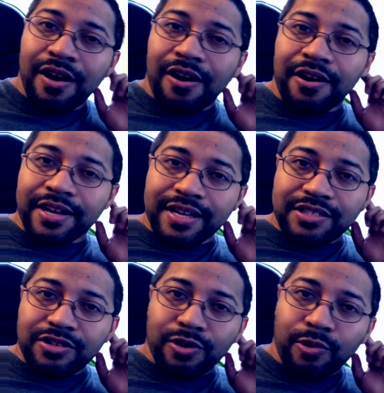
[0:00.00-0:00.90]
uh, get
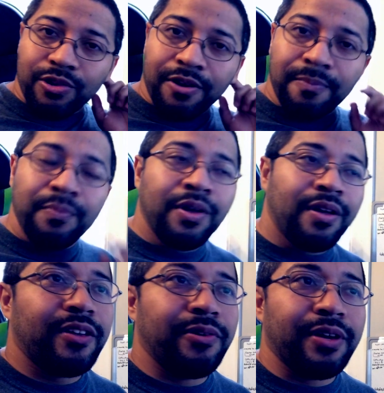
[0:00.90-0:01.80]
to know them.
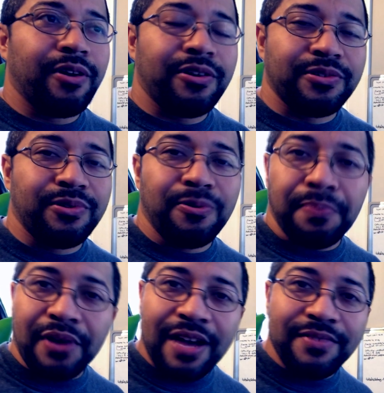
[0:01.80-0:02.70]
You can also do
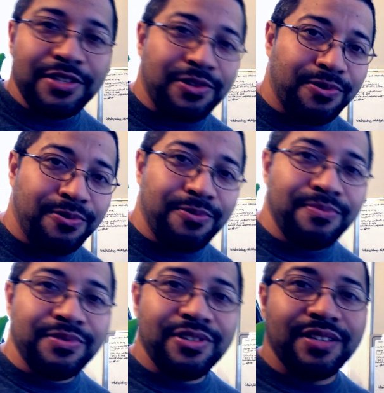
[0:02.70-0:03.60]
private
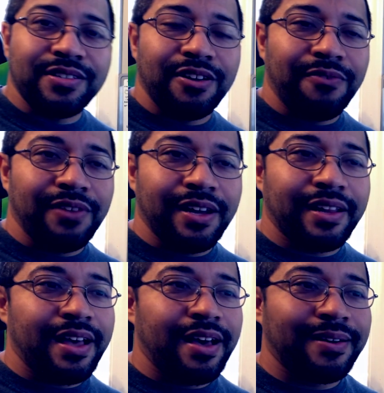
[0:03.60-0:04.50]
Zooms and stuff like
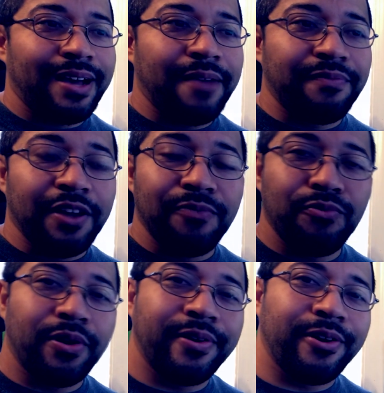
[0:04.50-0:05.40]
that. I've done
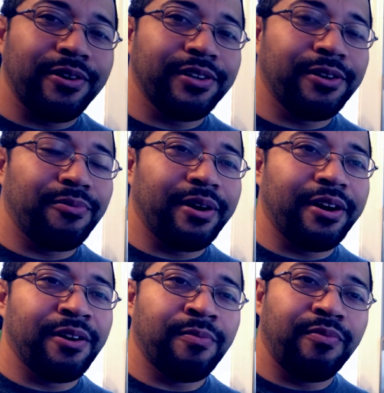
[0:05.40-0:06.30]
one earlier
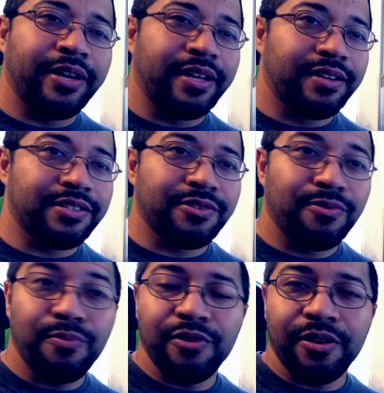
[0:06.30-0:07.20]
where we did a
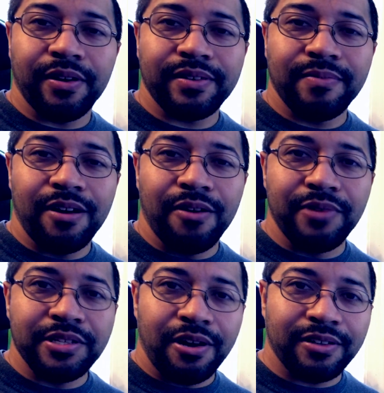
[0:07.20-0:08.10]
Zoom where uh,
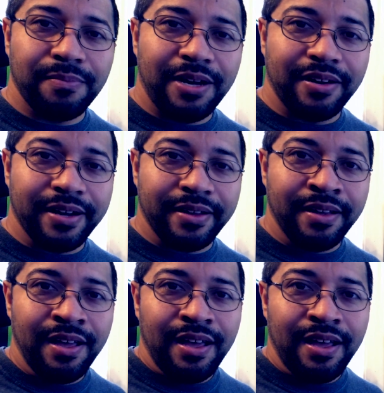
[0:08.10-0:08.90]
we talked about a